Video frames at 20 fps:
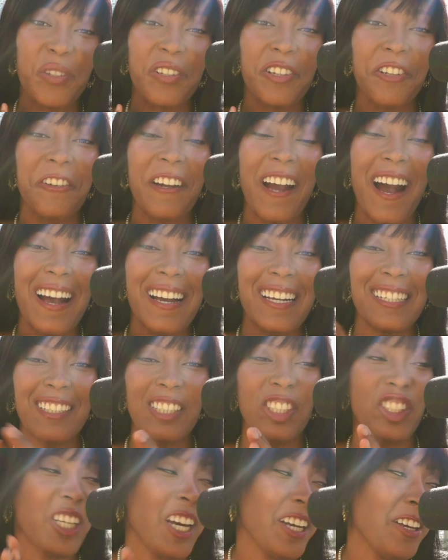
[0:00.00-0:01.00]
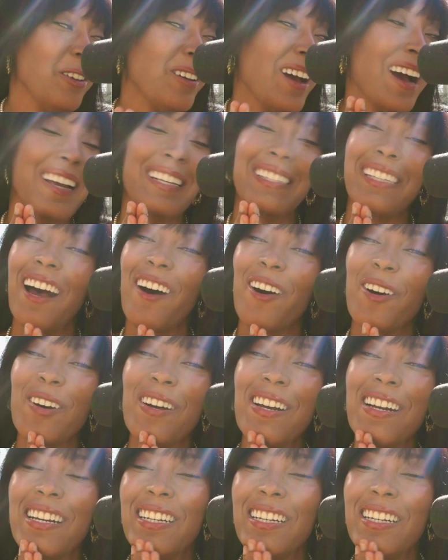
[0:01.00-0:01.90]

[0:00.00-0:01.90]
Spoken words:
with you guys and check you guys out.